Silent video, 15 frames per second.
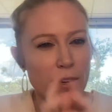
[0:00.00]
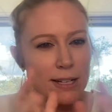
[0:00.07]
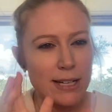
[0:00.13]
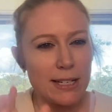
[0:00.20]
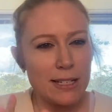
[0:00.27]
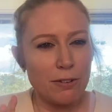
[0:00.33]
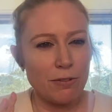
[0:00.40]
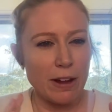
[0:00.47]

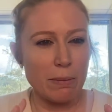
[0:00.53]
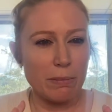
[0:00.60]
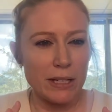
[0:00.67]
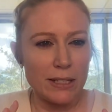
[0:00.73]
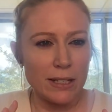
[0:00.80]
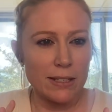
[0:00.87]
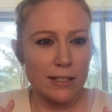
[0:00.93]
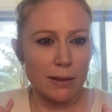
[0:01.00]
addictive
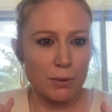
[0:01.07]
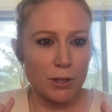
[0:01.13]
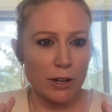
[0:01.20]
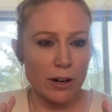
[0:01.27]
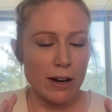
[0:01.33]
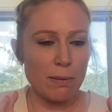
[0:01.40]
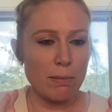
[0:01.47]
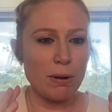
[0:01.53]
family systems
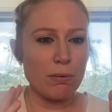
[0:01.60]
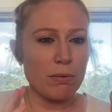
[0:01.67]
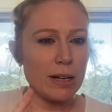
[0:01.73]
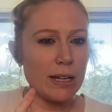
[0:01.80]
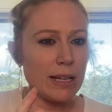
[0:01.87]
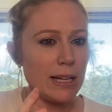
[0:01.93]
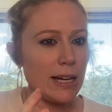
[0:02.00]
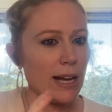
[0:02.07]
are going to be
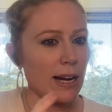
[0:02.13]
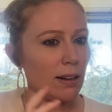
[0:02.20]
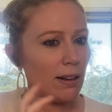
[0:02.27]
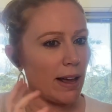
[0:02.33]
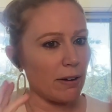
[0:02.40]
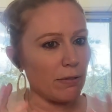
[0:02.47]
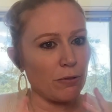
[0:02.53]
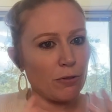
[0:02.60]
really in a
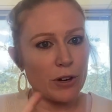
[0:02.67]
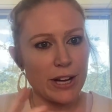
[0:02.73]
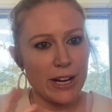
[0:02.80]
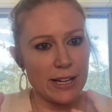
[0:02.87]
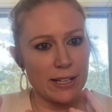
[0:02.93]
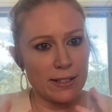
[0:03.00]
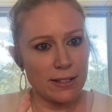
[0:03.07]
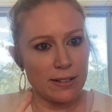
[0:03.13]
lot of
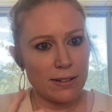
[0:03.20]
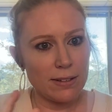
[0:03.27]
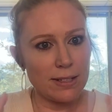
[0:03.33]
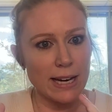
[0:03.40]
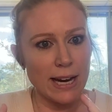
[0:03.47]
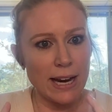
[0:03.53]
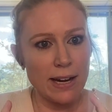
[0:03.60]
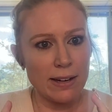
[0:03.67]
freeze
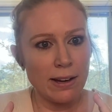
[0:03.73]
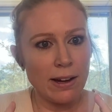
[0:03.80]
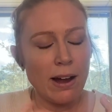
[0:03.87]
state